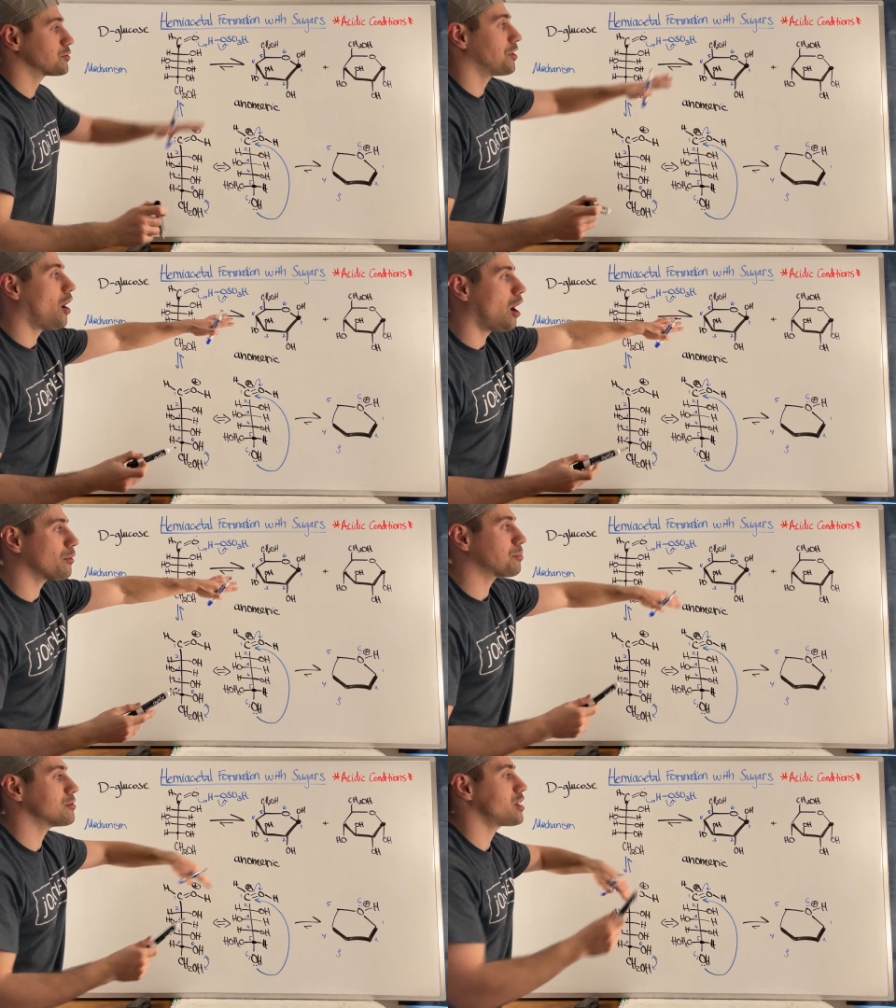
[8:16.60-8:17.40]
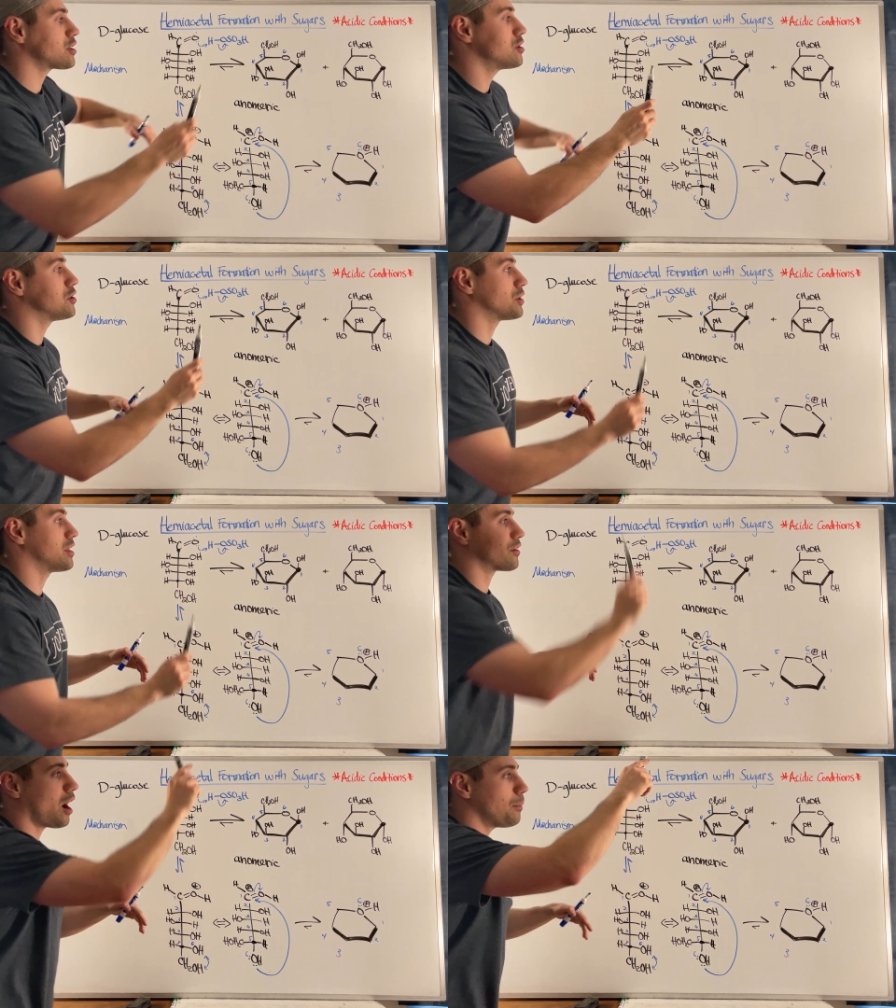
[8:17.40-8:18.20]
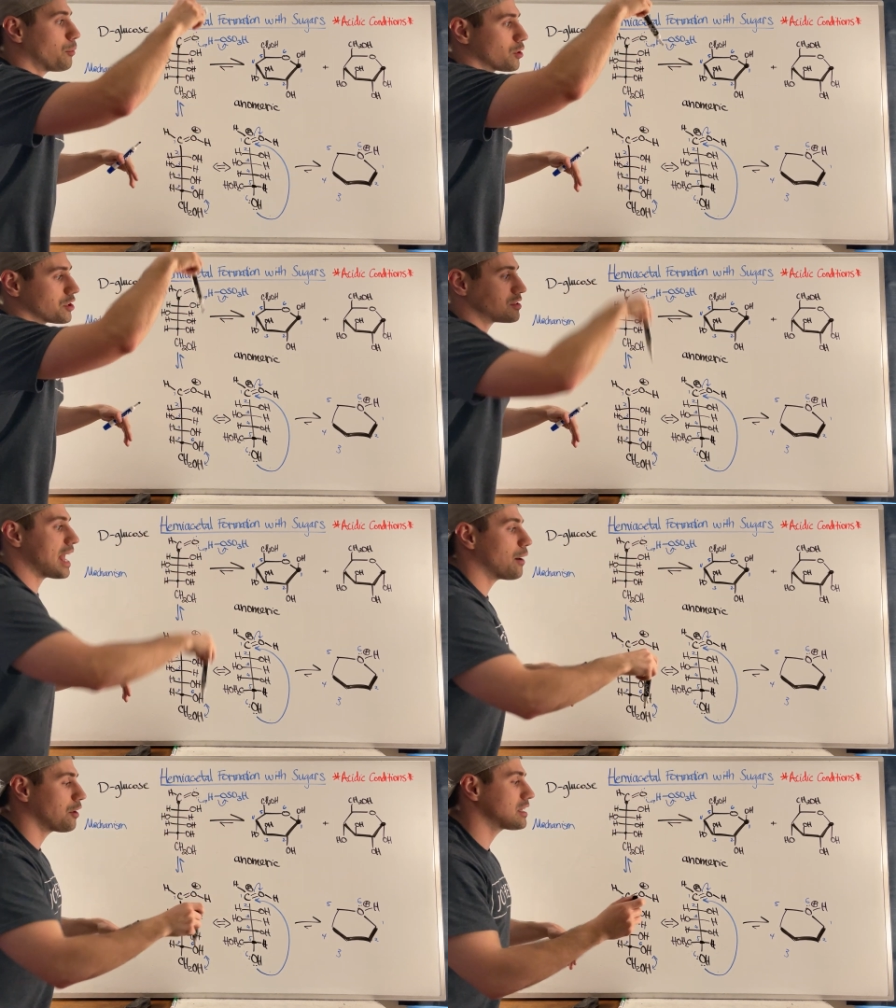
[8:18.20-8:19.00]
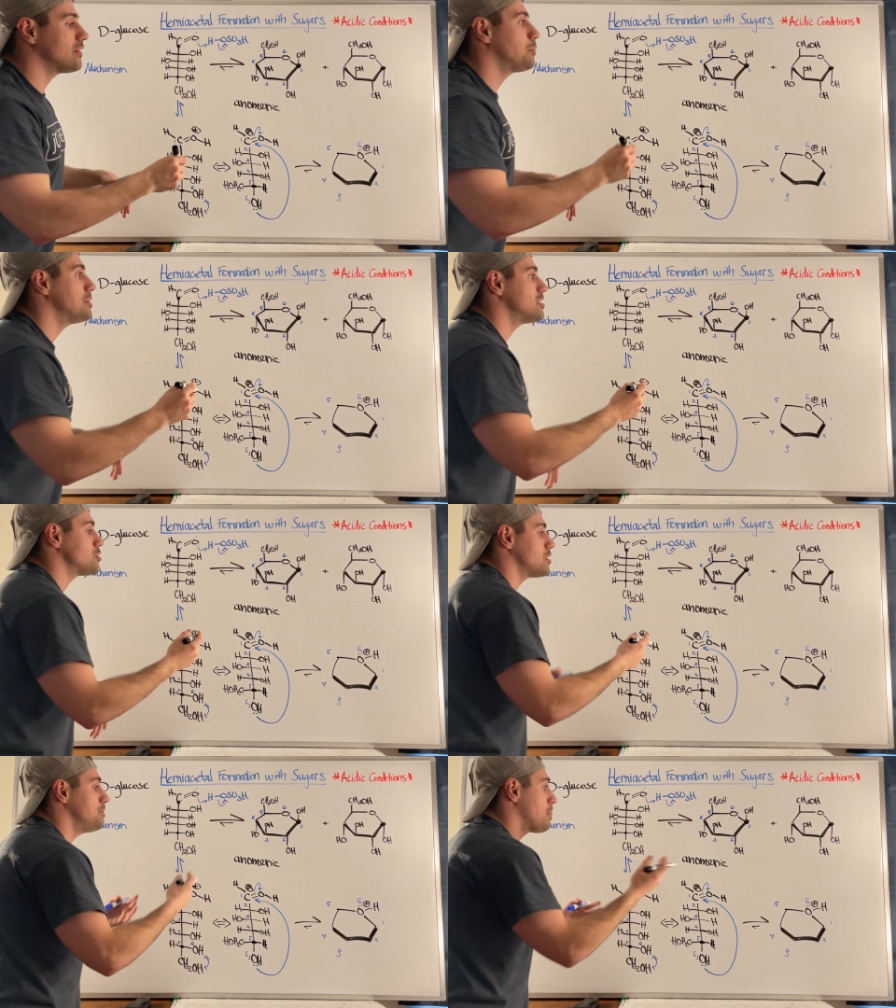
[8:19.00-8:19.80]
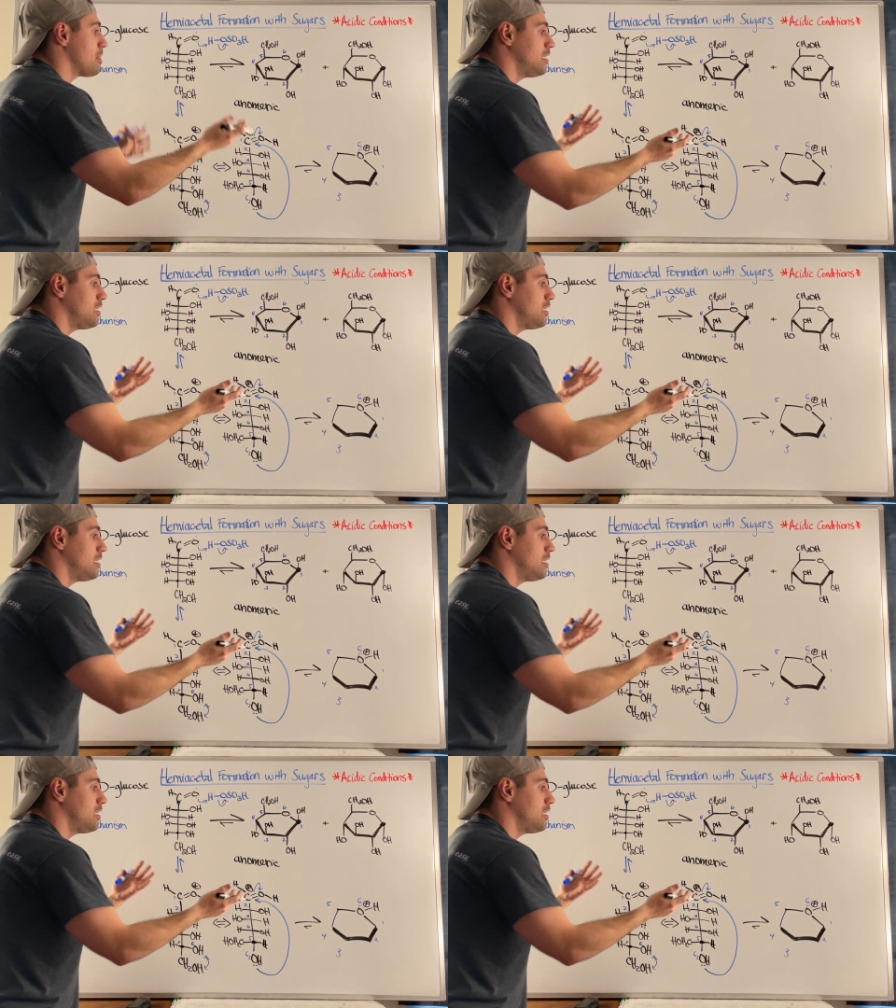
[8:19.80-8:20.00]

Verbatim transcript: So on a Haworth projection, you're either up or you're down on a given position.